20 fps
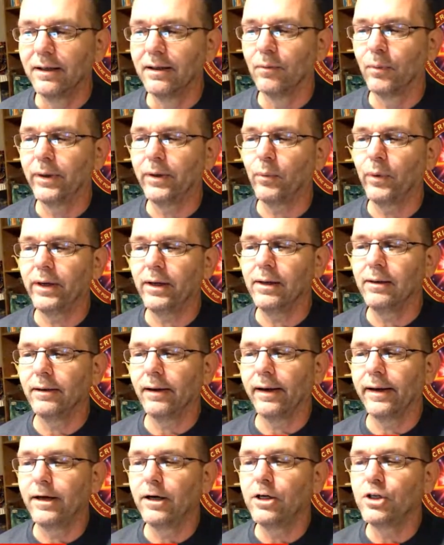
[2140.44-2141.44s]
We can
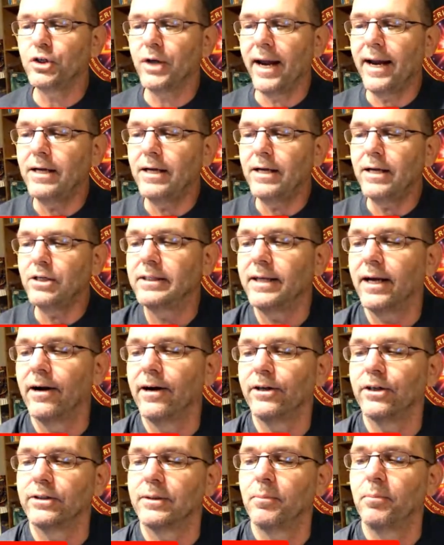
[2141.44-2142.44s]
interchange these
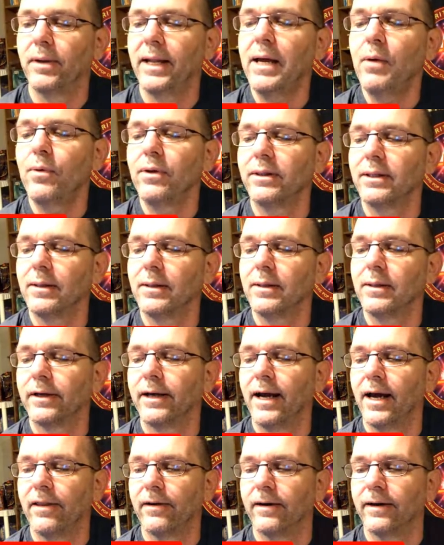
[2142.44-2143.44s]
characters and play with them
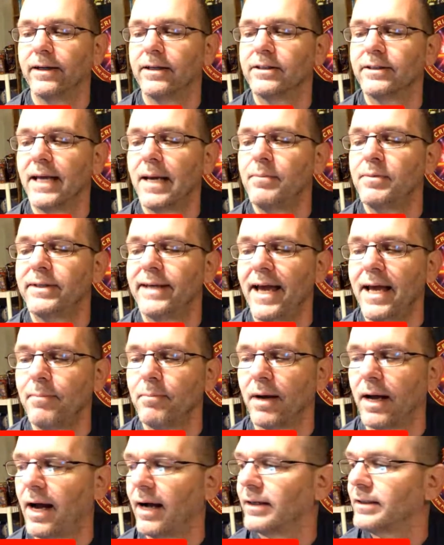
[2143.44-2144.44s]
together in the same
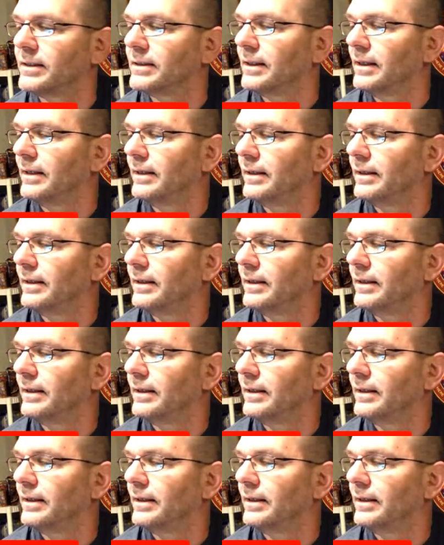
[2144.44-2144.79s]
sandbox.